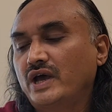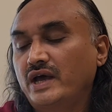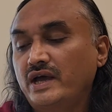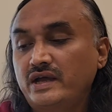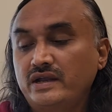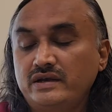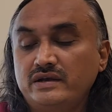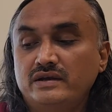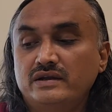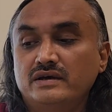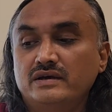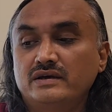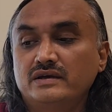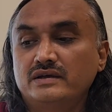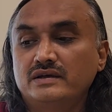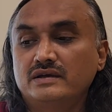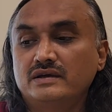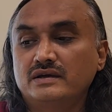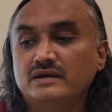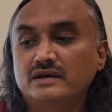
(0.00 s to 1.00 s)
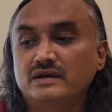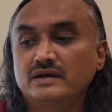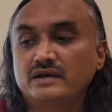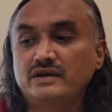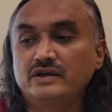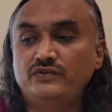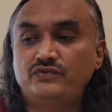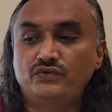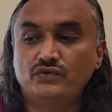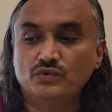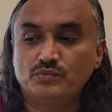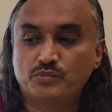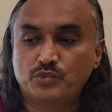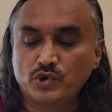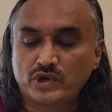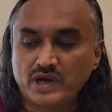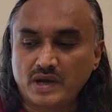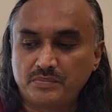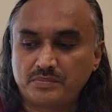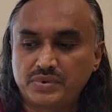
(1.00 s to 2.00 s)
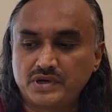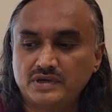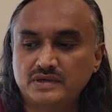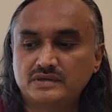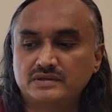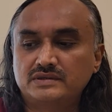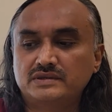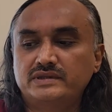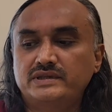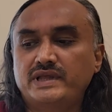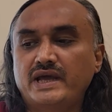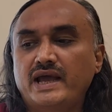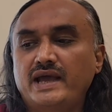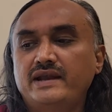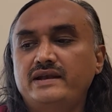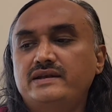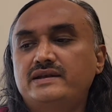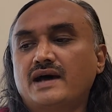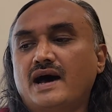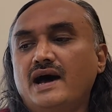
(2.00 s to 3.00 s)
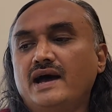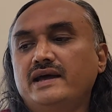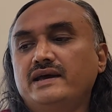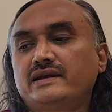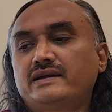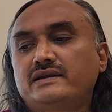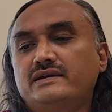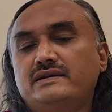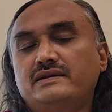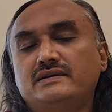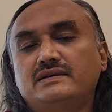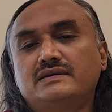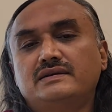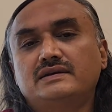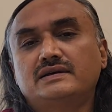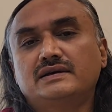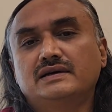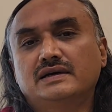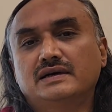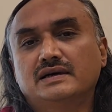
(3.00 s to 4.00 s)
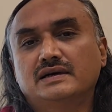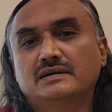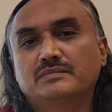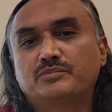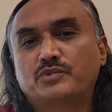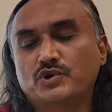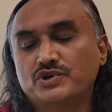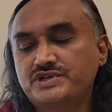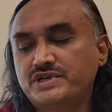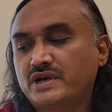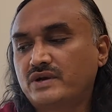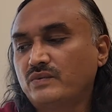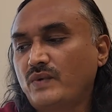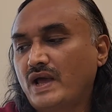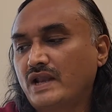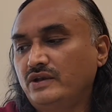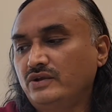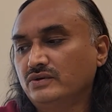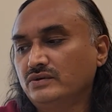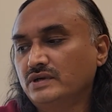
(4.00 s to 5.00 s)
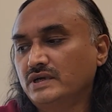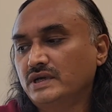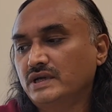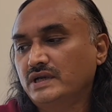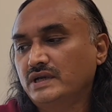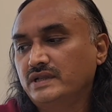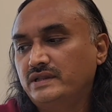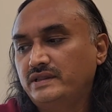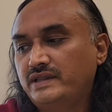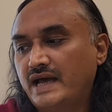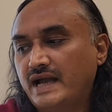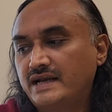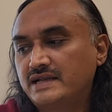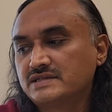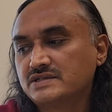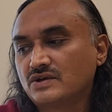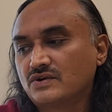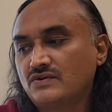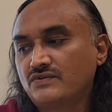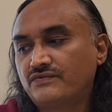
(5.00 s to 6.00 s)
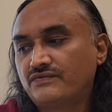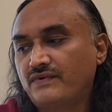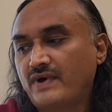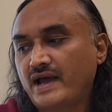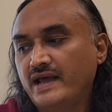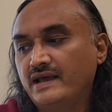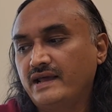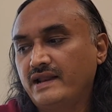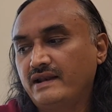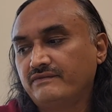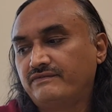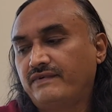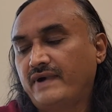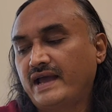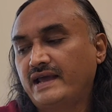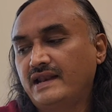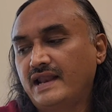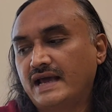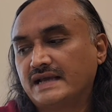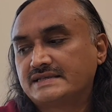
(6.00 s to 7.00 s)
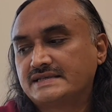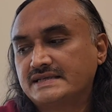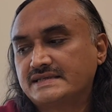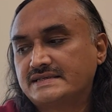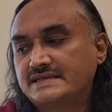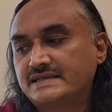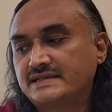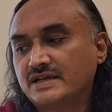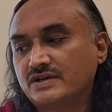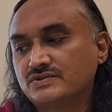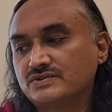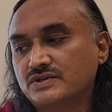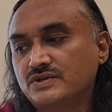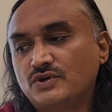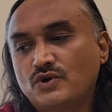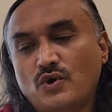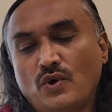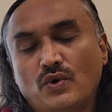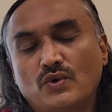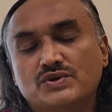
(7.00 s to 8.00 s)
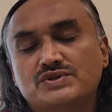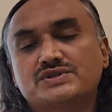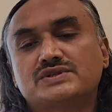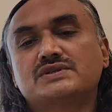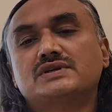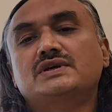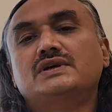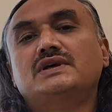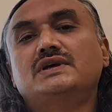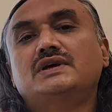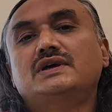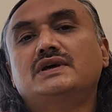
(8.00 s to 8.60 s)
And if you put up the entire project value, that is around 5,60,000 crores